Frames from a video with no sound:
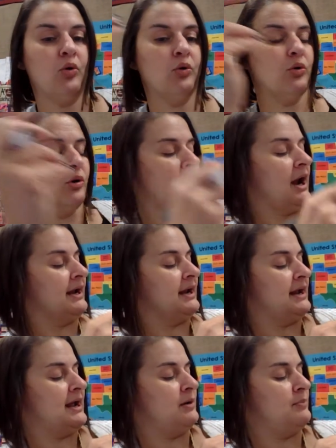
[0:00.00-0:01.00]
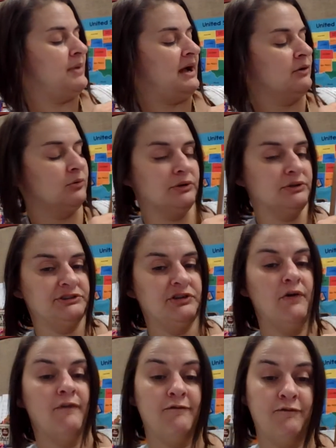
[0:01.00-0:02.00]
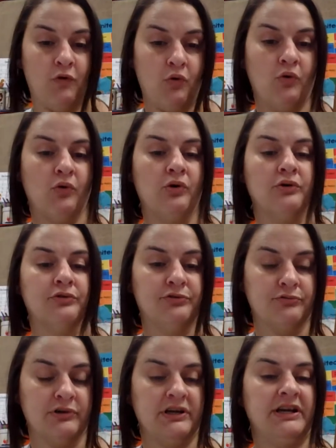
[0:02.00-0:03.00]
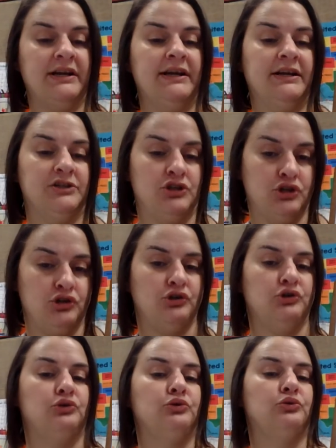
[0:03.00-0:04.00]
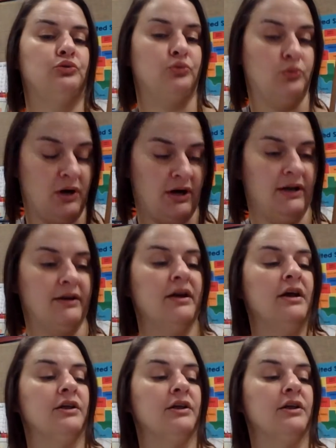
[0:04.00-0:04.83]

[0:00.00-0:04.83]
Or I can count backwards four, three, two, one.